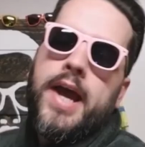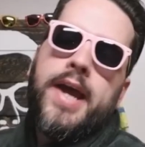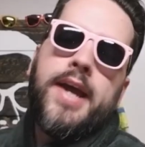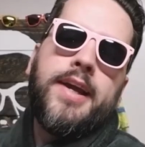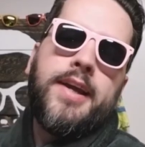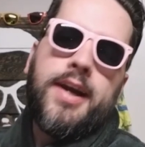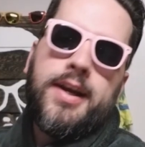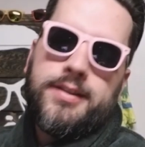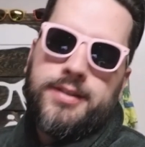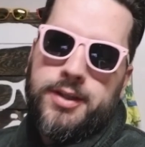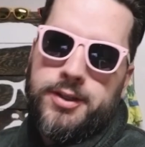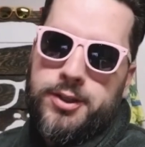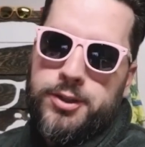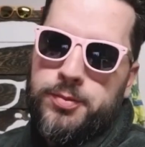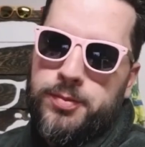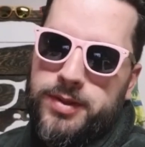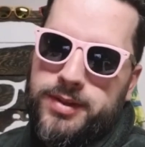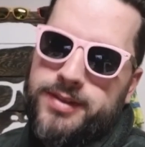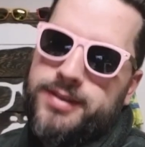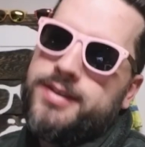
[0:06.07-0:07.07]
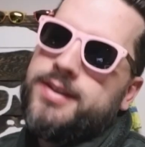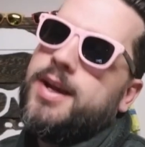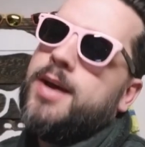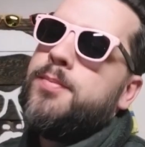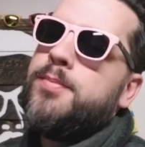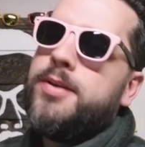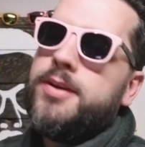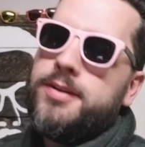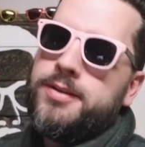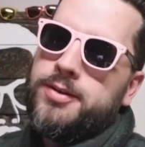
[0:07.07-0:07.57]
Hey guys, I just wanted to
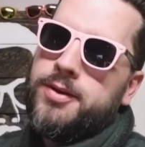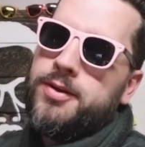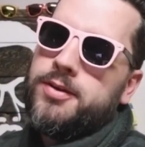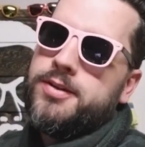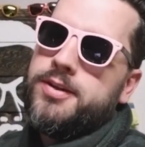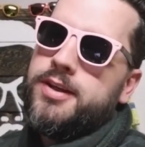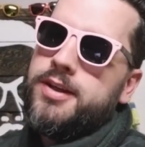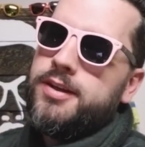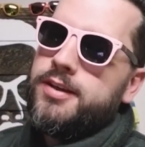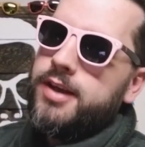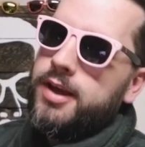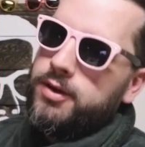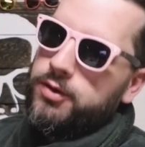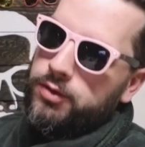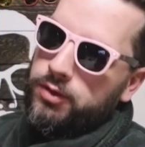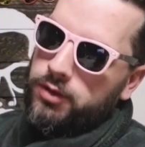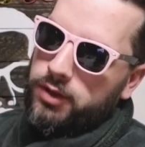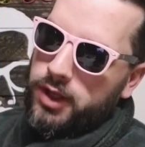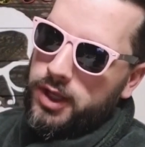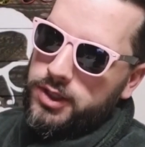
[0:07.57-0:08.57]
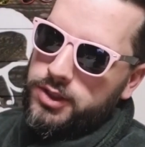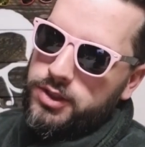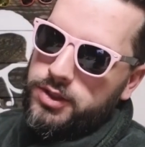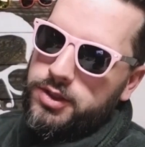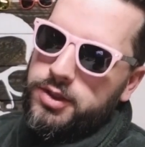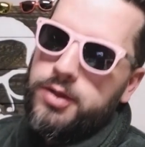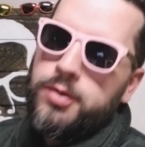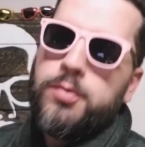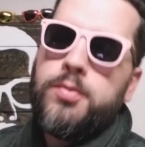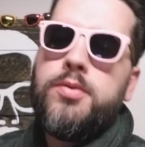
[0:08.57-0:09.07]
stop in and talk to you. Gator the Legend
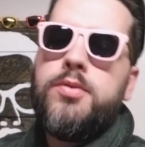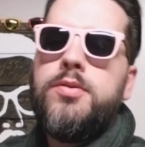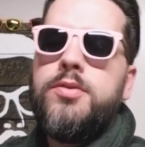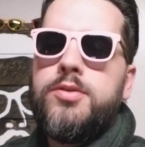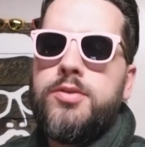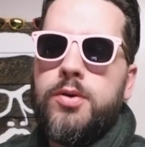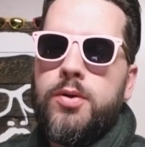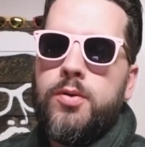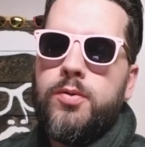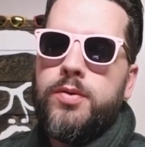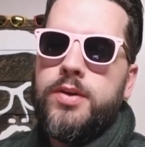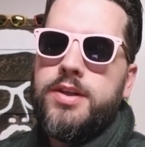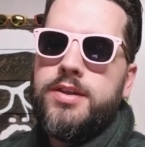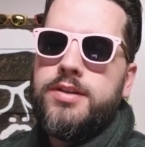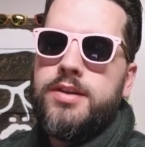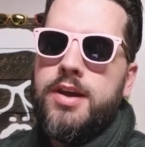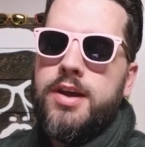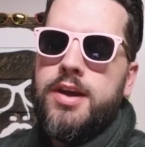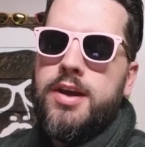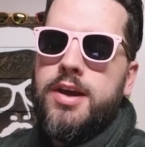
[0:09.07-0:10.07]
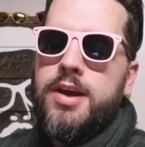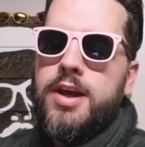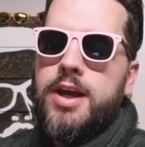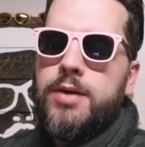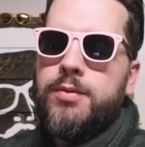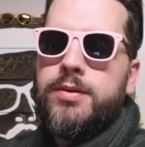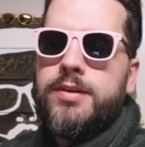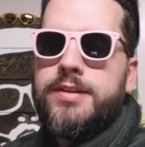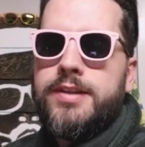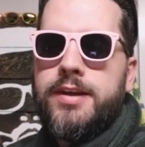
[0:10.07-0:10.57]
here with you as always.
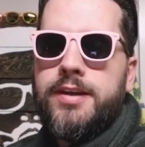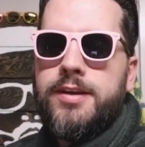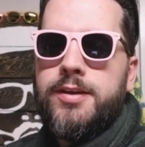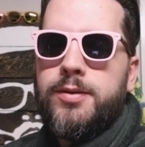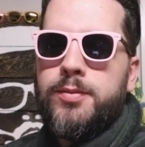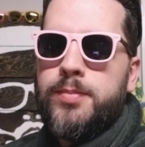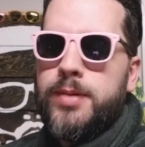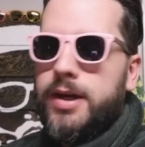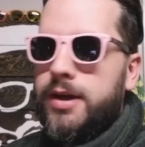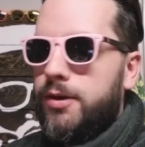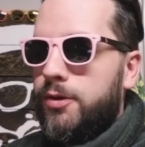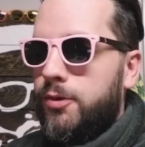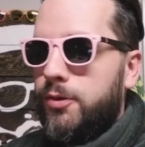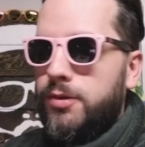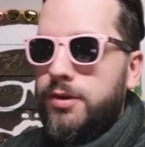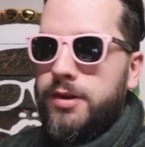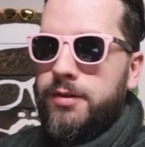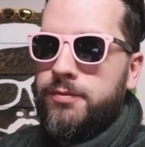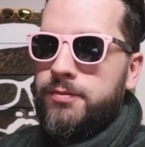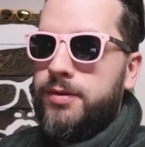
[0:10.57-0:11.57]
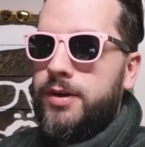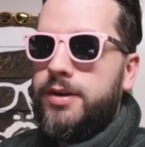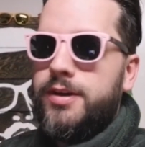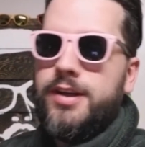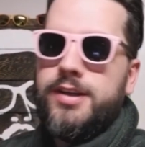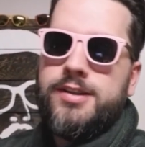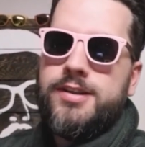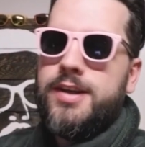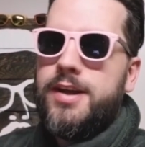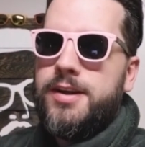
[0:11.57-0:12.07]
And I want to tell you about a very
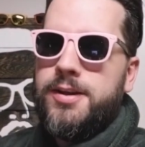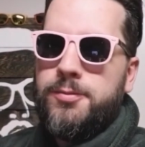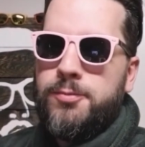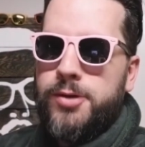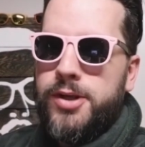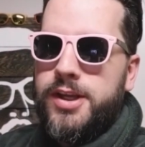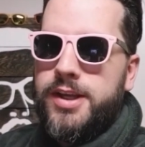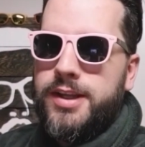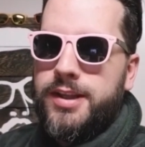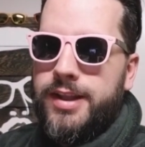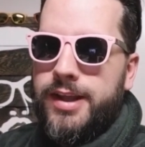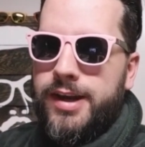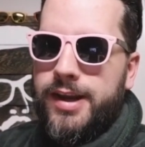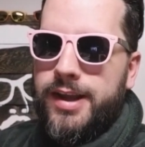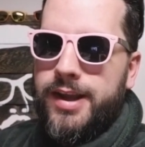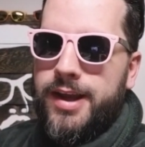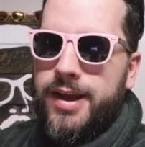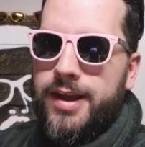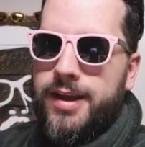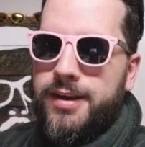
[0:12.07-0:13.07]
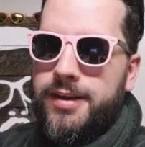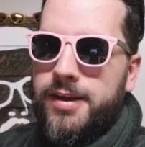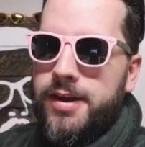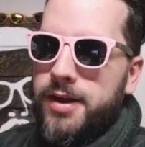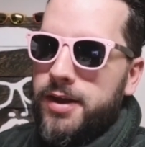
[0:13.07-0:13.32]
exciting weekend that I had.